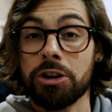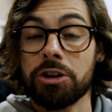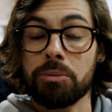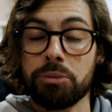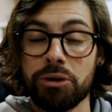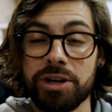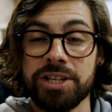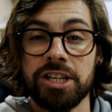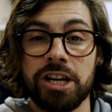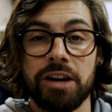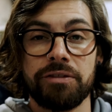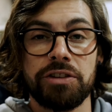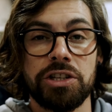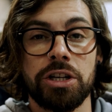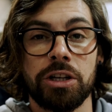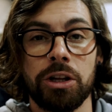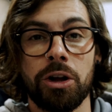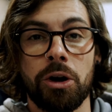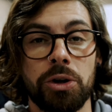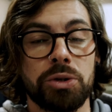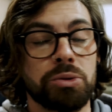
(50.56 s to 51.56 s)
compressor cover's
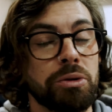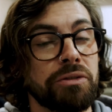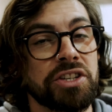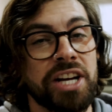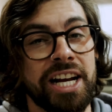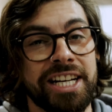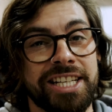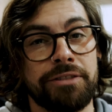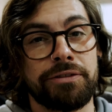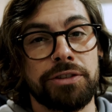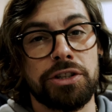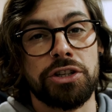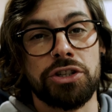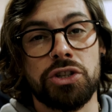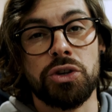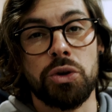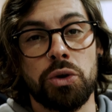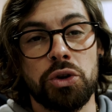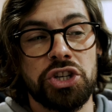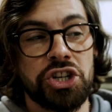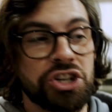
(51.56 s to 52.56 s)
clocked, we've checked it for
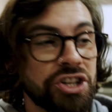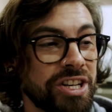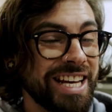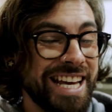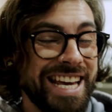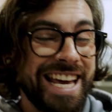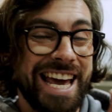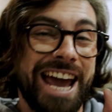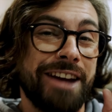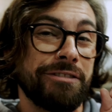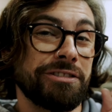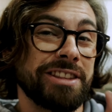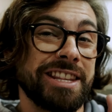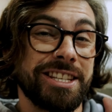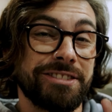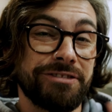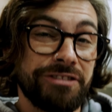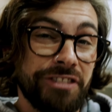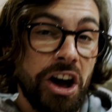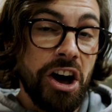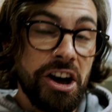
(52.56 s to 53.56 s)
distortion,
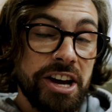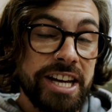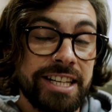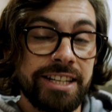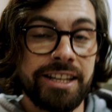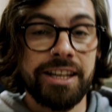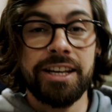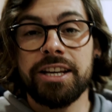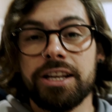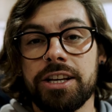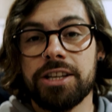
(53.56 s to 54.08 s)
everything's fine.